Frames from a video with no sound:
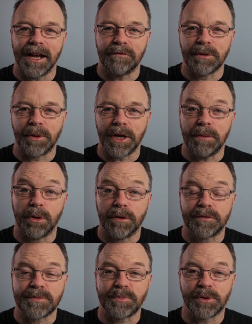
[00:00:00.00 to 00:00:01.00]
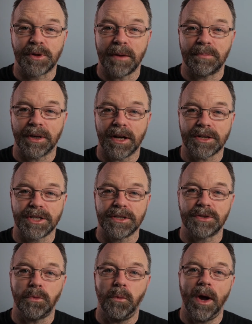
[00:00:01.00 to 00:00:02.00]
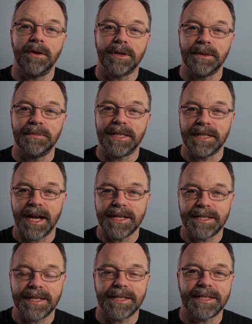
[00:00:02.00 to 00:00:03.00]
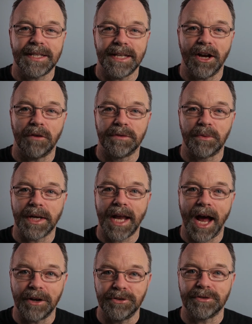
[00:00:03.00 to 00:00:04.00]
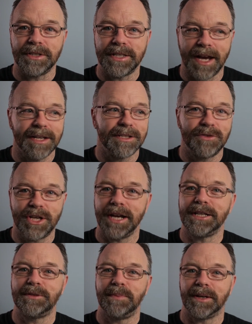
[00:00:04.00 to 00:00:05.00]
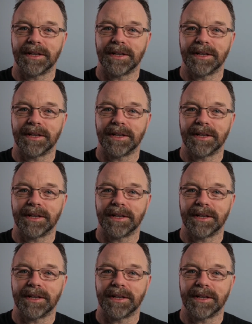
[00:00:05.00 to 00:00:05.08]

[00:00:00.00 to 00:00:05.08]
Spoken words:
everybody, Paul from Small Crown Productions. Welcome to day 60 of the 100 Days of Shakespeare.